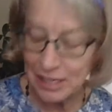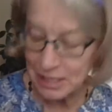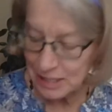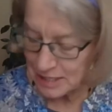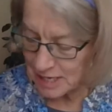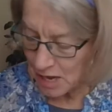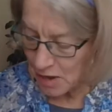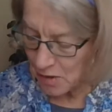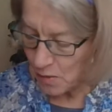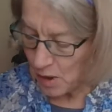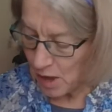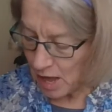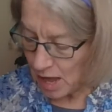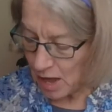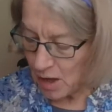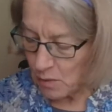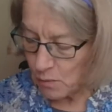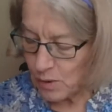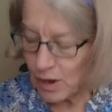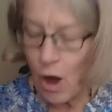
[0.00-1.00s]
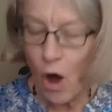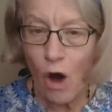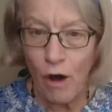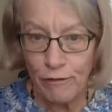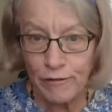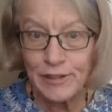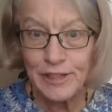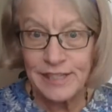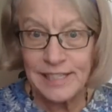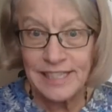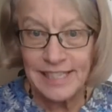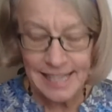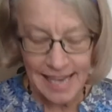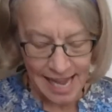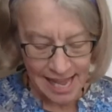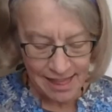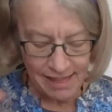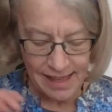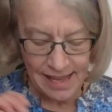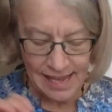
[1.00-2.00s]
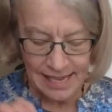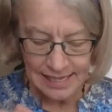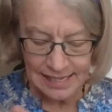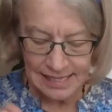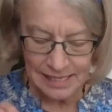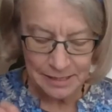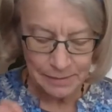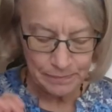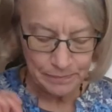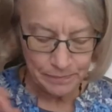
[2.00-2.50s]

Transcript: So we often say this.